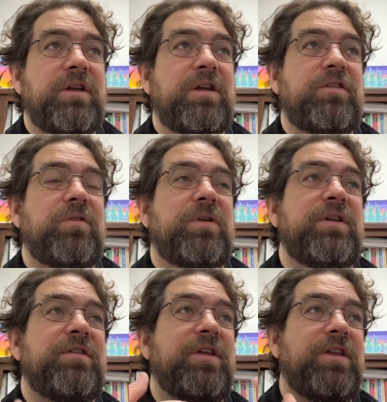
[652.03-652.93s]
to
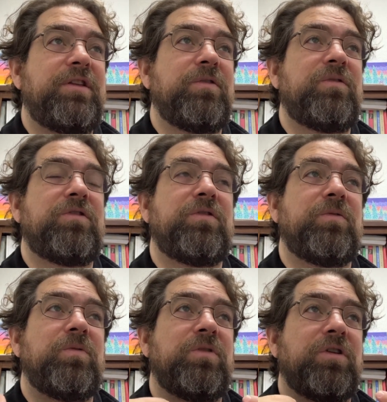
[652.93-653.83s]
continue
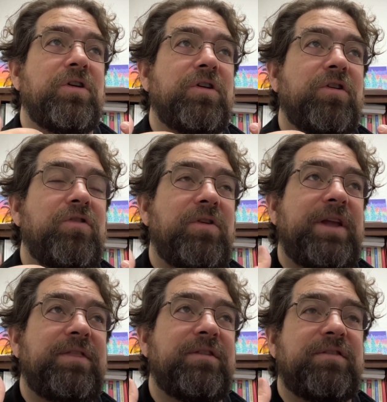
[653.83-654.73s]
to
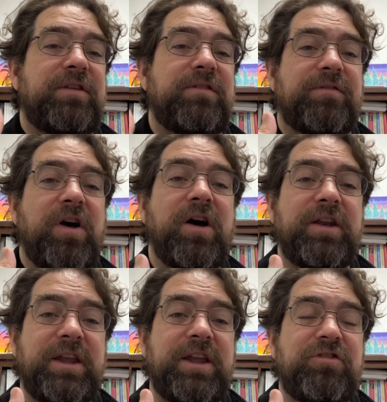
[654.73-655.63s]
create this sense of
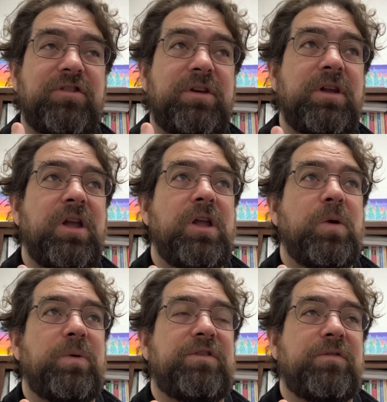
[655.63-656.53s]
audiation,
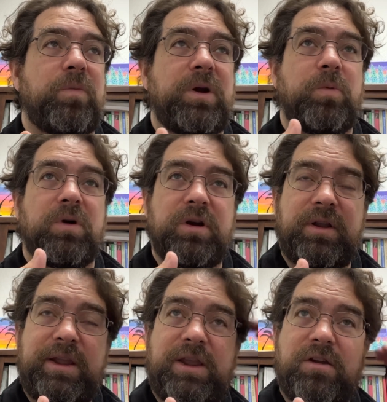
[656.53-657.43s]
which is where we're
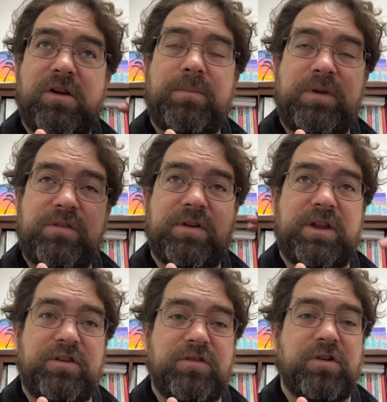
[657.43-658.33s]
hearing music
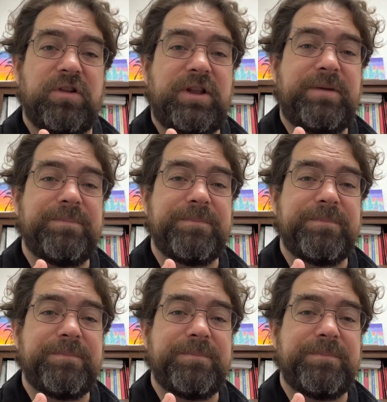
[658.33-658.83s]
internally.